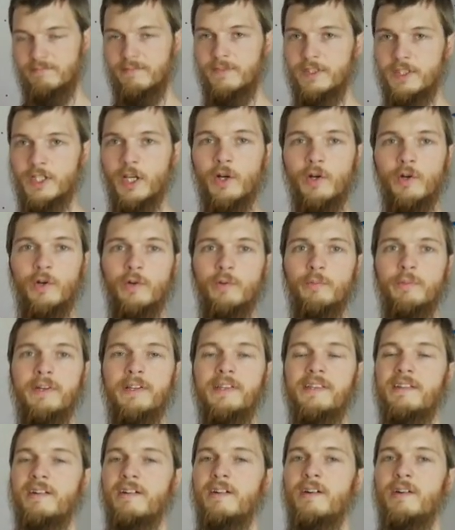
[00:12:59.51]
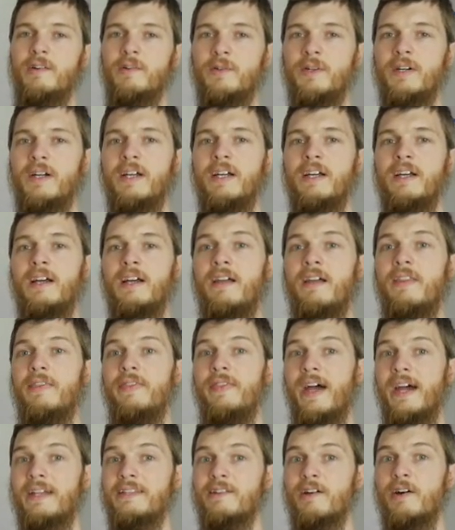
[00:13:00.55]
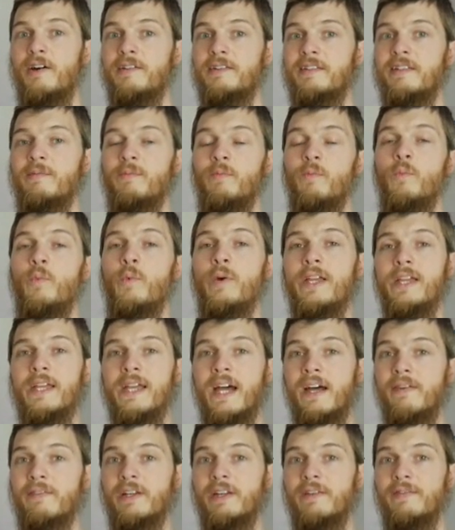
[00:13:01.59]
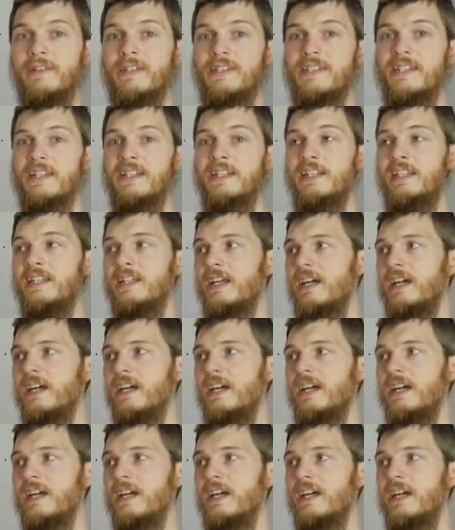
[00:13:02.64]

tube, so that's awesome. We haven't even seen it